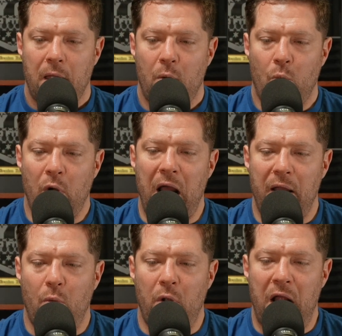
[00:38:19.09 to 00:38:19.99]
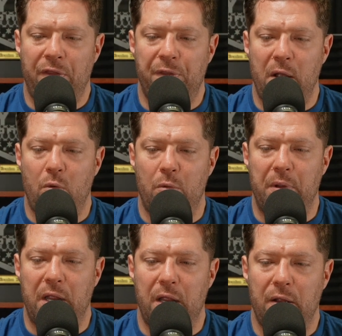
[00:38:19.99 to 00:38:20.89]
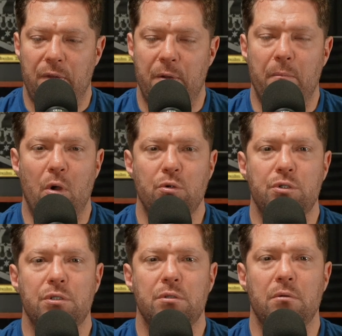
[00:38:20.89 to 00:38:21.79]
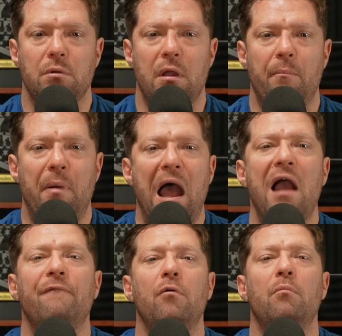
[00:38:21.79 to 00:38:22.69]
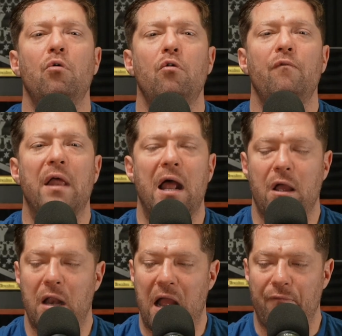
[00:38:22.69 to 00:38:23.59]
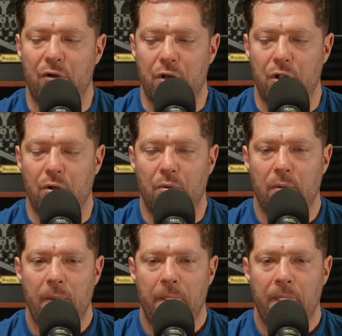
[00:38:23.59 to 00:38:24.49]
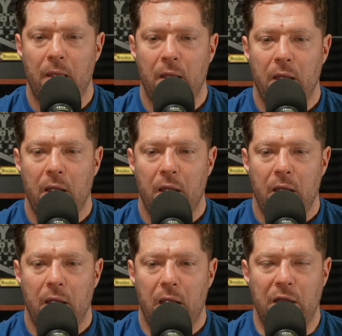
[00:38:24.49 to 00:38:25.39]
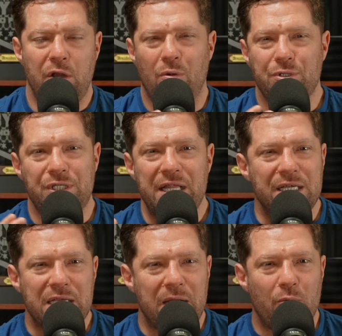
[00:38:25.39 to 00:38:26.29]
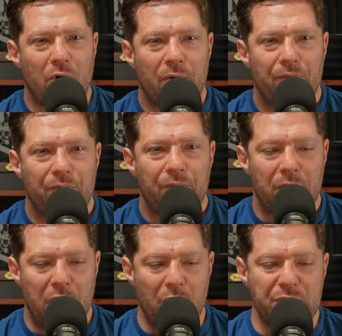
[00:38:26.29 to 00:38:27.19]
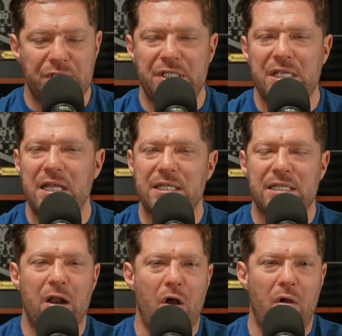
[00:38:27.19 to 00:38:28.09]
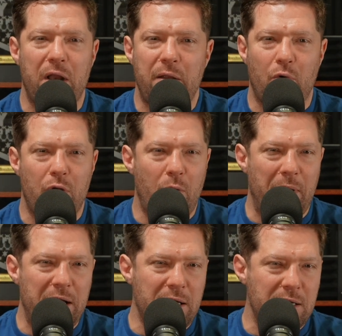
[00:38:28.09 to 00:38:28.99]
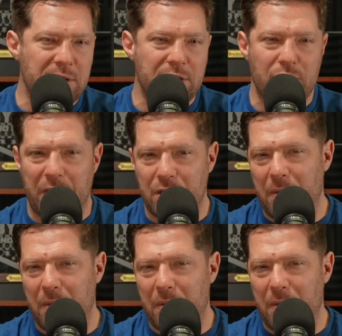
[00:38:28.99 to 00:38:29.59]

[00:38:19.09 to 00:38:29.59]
What I think would be the most impactful move that I could ever do, and you don't see this anymore. You don't see this at all anymore. Nobody does this. Nobody.